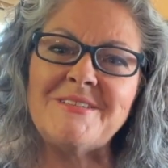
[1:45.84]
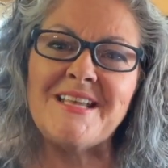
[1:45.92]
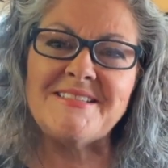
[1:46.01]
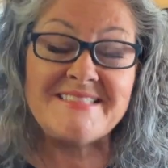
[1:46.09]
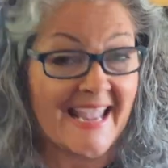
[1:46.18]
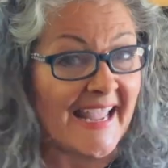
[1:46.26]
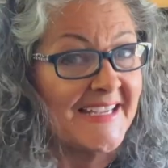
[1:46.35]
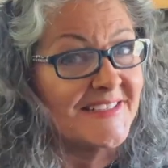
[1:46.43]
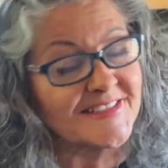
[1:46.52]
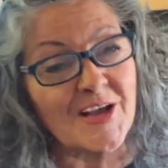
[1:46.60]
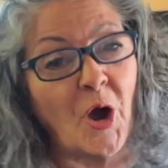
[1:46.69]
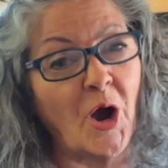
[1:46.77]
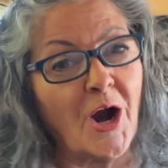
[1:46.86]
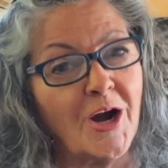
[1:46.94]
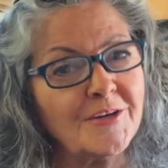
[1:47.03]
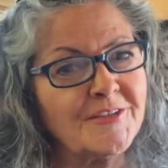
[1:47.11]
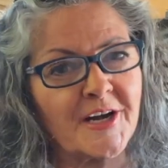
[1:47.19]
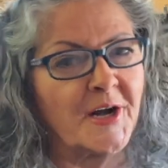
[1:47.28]
dates are,
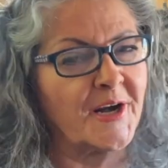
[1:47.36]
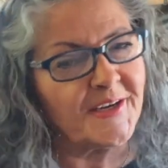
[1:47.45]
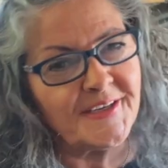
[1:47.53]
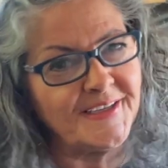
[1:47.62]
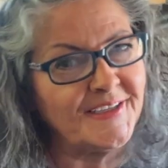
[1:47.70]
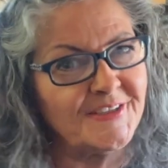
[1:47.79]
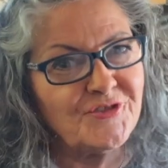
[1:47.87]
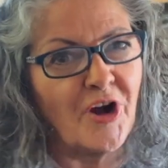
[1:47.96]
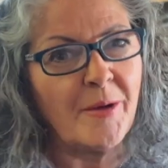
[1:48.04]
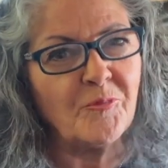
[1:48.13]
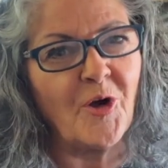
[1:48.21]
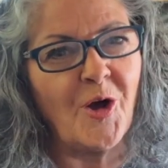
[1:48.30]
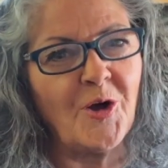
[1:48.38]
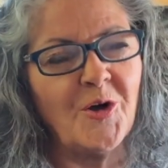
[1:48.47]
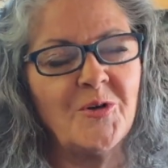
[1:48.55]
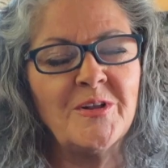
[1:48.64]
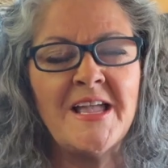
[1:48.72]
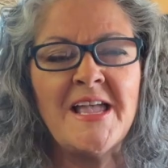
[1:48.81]
drum
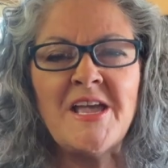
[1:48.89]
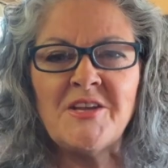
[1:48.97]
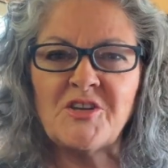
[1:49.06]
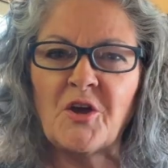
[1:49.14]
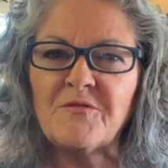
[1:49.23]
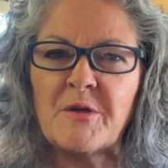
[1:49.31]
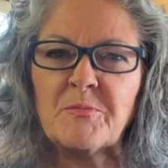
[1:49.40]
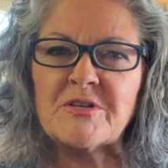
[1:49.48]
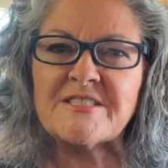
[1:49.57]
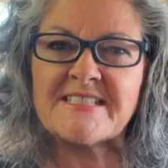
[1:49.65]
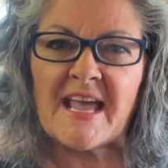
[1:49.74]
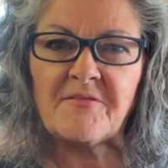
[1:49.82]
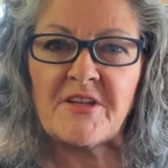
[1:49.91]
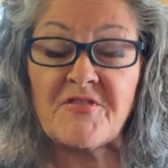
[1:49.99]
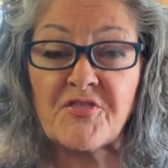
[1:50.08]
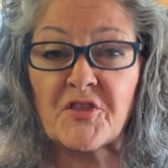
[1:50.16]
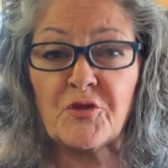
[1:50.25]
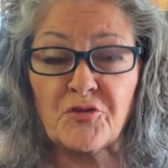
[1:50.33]
roll, November 7th
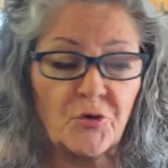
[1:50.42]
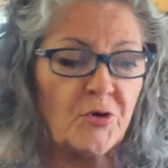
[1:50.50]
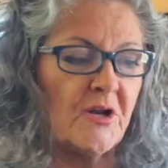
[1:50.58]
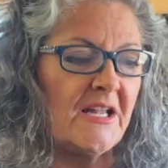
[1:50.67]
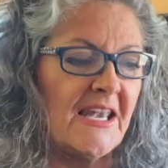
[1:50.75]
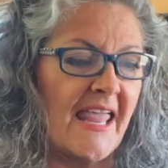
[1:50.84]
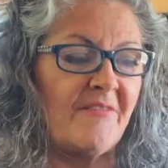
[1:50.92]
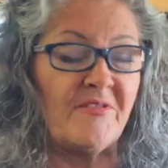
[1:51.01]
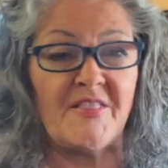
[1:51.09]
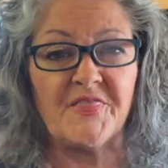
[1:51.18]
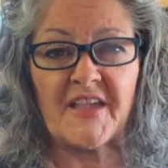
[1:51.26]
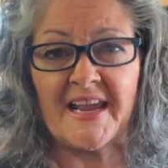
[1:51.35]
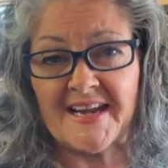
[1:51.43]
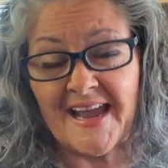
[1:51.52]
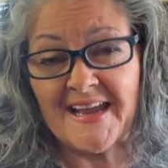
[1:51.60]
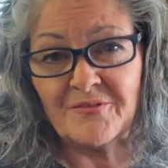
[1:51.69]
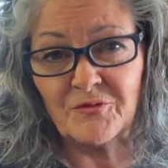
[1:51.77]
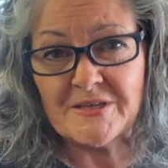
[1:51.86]
through 11th, and I
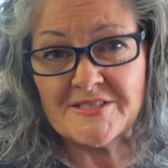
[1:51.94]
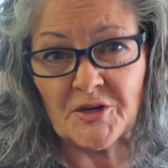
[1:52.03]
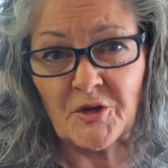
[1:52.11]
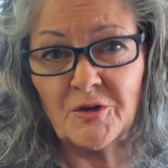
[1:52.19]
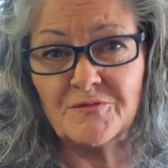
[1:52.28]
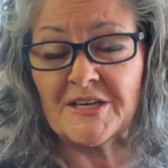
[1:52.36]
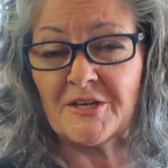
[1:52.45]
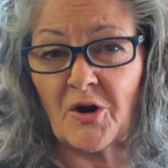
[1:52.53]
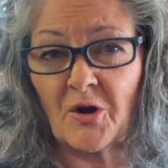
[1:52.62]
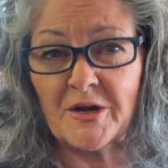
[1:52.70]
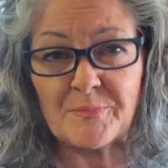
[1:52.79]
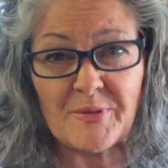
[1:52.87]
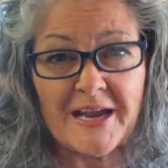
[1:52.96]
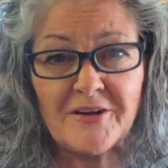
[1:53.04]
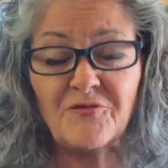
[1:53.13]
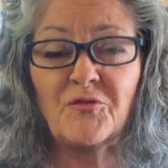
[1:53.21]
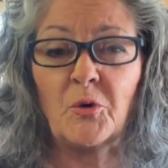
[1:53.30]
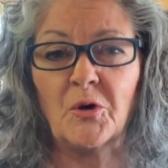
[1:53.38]
have reserved and already paid
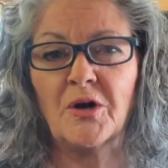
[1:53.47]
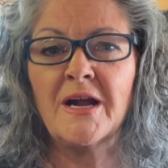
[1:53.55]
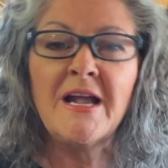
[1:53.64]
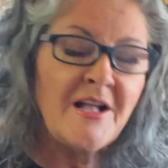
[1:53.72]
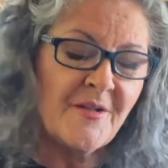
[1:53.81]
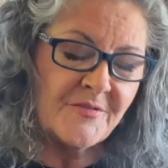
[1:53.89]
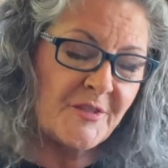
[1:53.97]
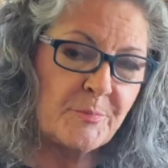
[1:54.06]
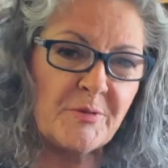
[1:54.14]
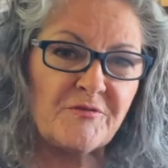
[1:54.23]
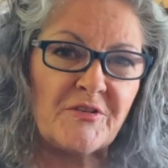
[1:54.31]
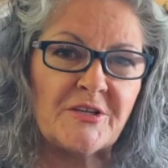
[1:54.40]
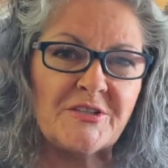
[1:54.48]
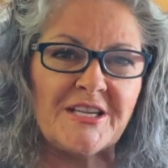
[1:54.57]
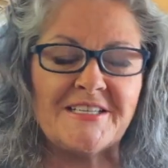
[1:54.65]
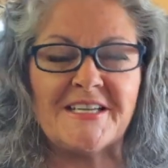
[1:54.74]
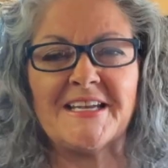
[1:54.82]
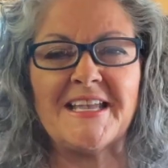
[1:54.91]
for the
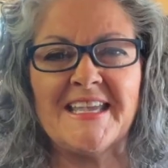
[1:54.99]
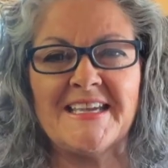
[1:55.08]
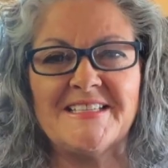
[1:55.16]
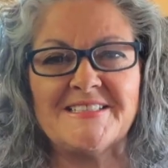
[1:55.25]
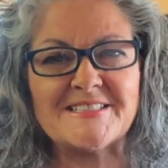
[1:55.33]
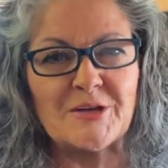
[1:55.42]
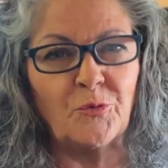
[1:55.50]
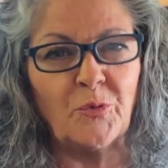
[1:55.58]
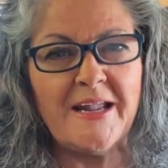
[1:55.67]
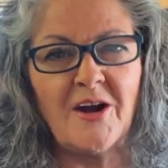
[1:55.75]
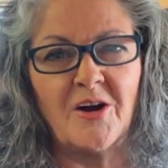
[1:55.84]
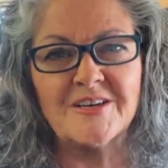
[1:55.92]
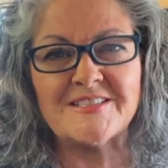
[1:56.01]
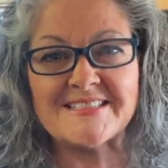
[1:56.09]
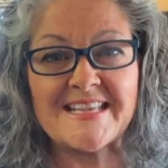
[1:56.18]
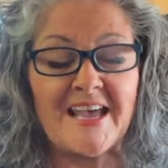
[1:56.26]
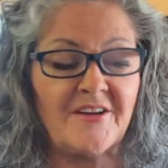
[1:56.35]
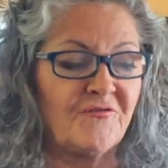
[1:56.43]
pavilion again, so we are
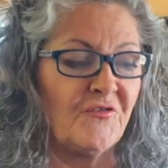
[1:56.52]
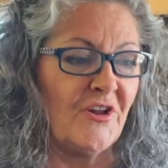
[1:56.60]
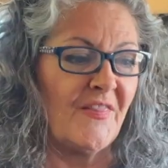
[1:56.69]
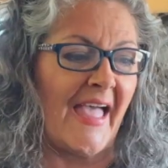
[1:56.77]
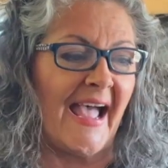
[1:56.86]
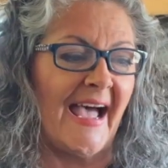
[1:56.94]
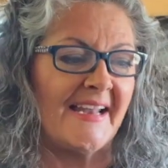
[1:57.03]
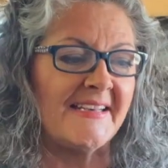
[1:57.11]
set for that.